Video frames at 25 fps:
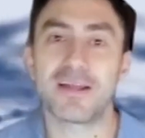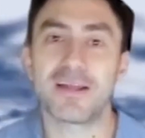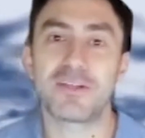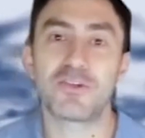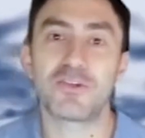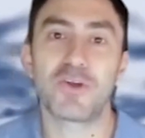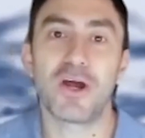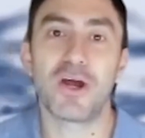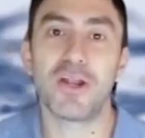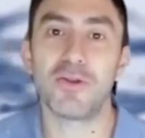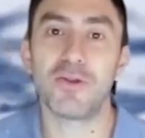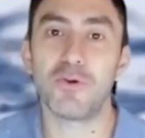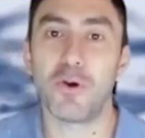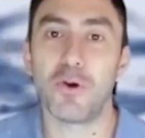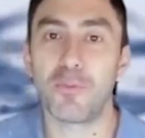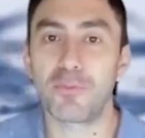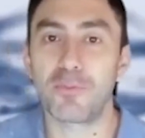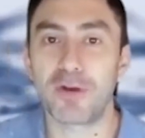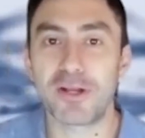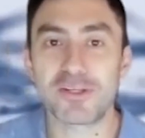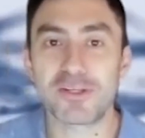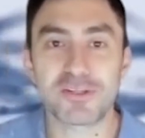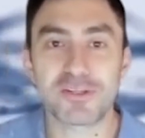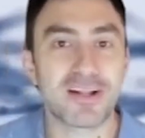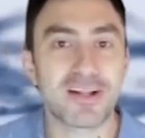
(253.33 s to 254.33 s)
try to
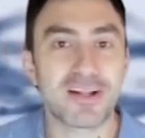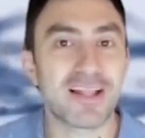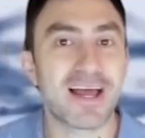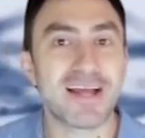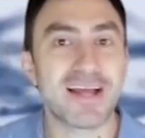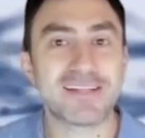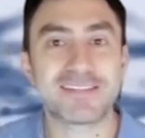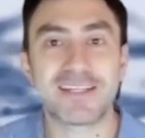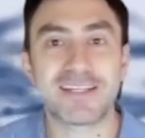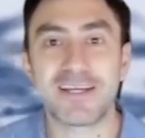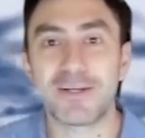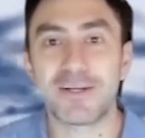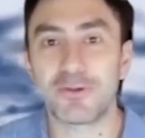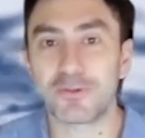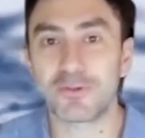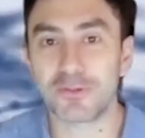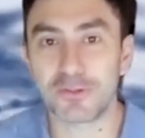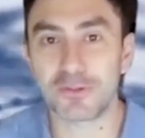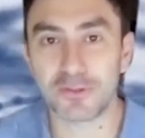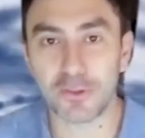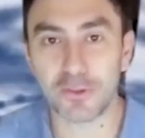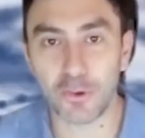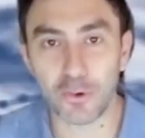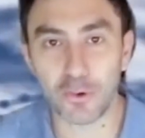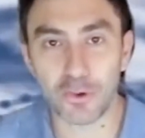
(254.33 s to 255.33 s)
operationalize it
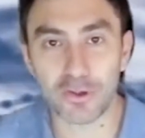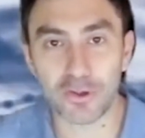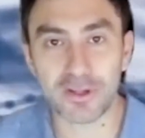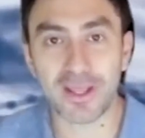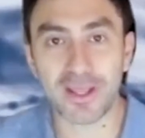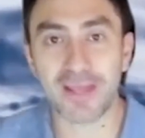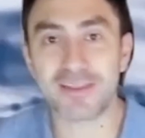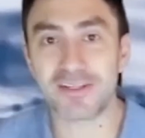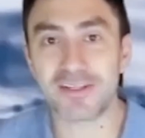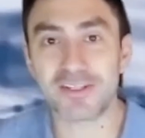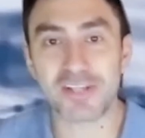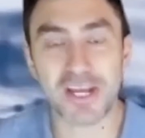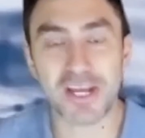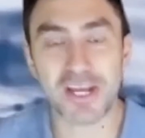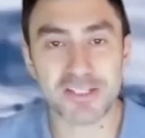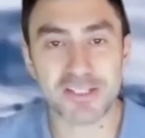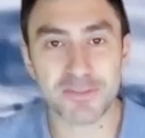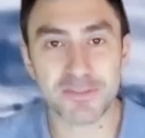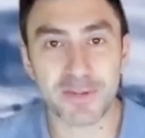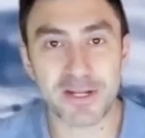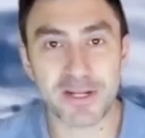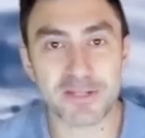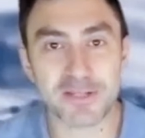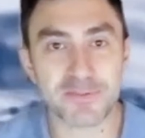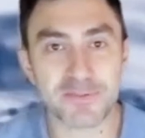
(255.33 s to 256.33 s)
or get the change
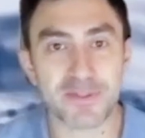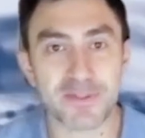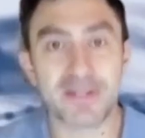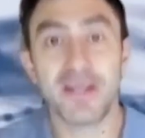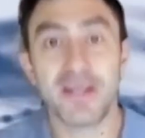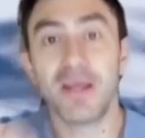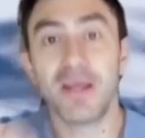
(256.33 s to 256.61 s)
management.